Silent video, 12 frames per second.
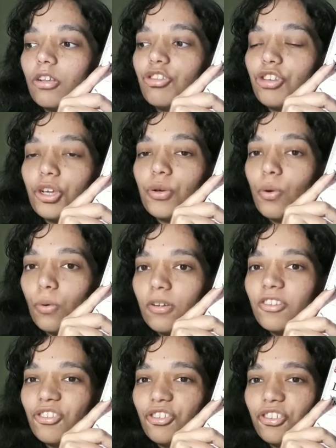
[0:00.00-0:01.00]
she
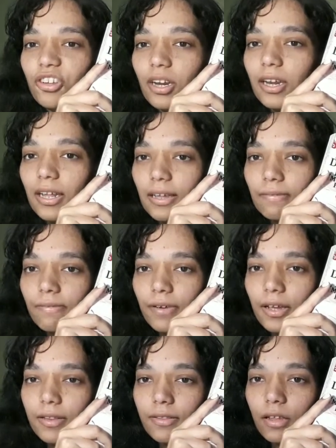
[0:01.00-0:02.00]
goes to live
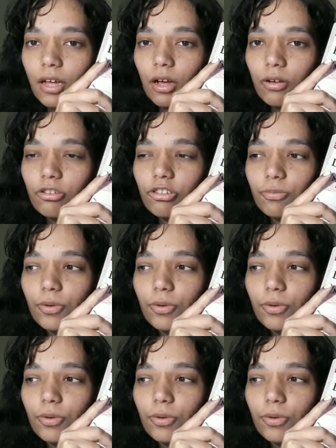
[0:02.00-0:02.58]
in the house,